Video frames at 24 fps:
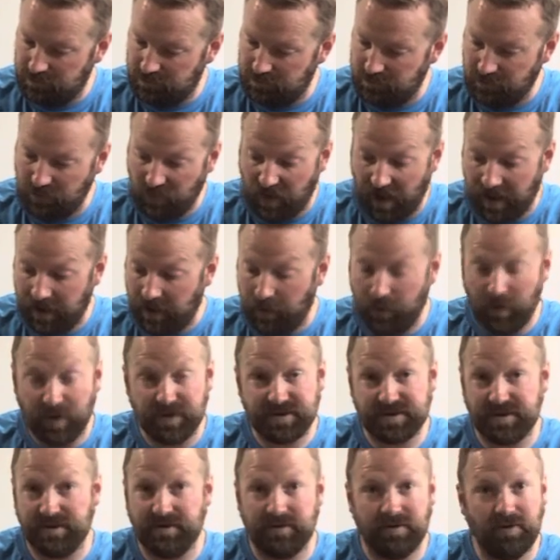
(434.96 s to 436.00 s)
Lainey
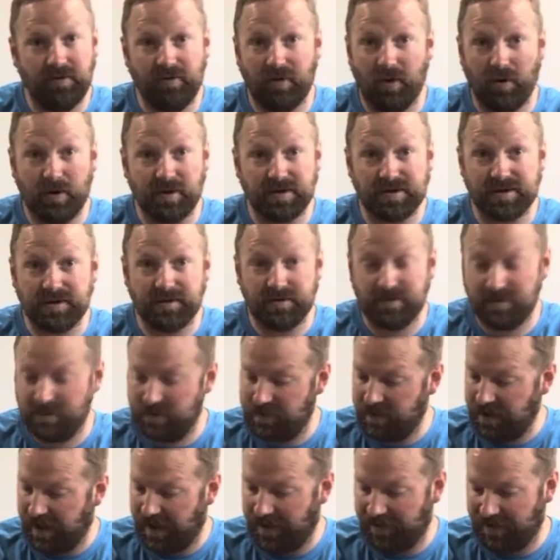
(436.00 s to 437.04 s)
Wilson, of course.
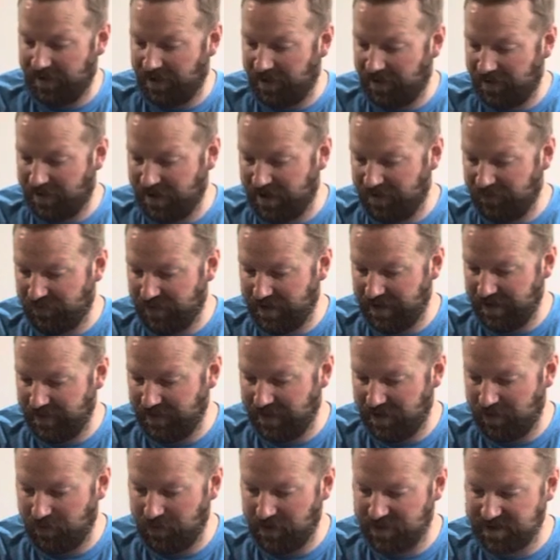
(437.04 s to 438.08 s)
How could I forget
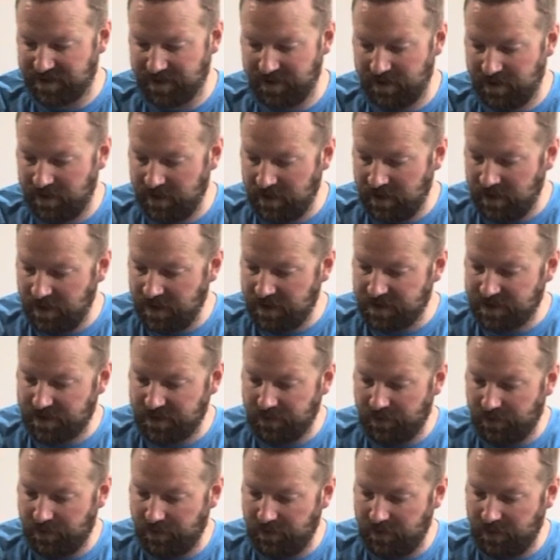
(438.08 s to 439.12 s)
Lainey Wilson?
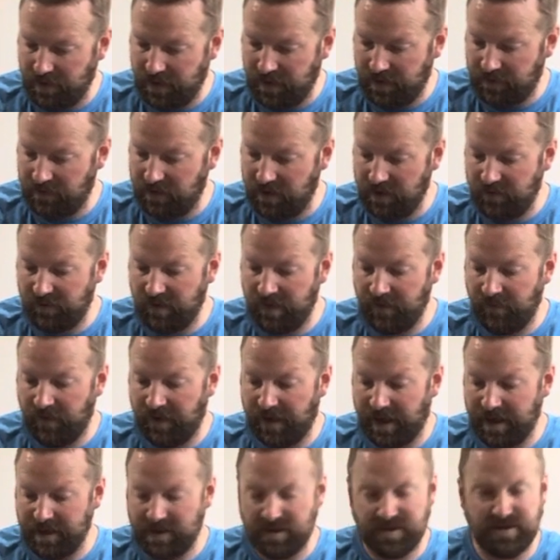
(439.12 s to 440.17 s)
So, and even in the
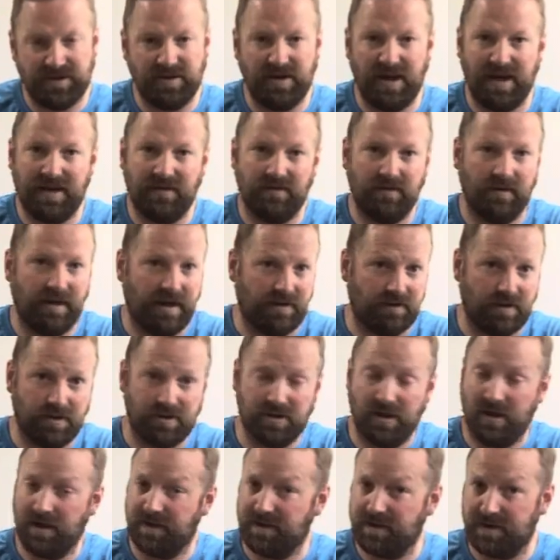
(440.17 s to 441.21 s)
90s, you had, like, the
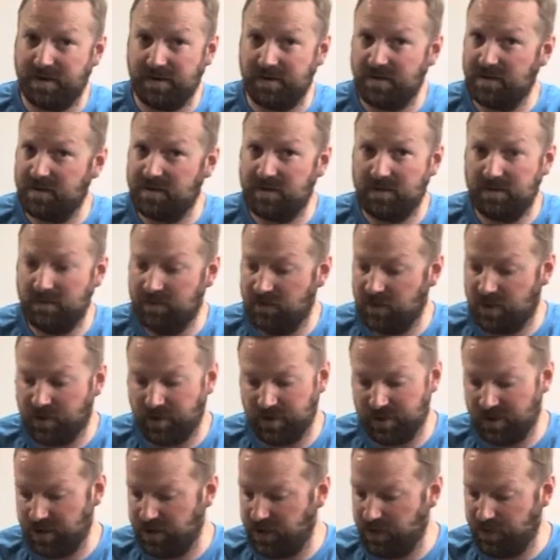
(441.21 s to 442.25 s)
Judds,
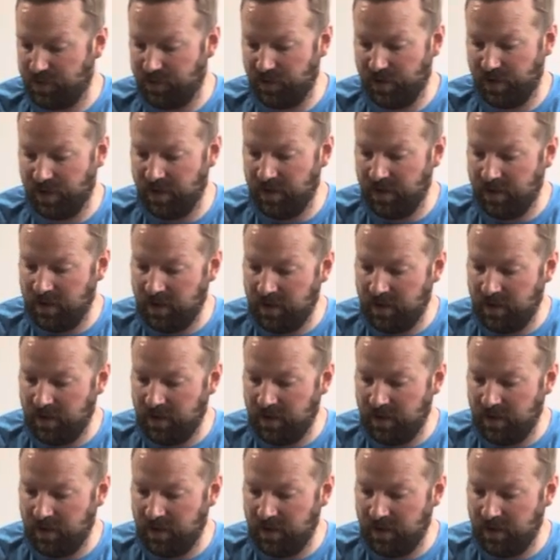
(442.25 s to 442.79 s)
Trisha Yearwood.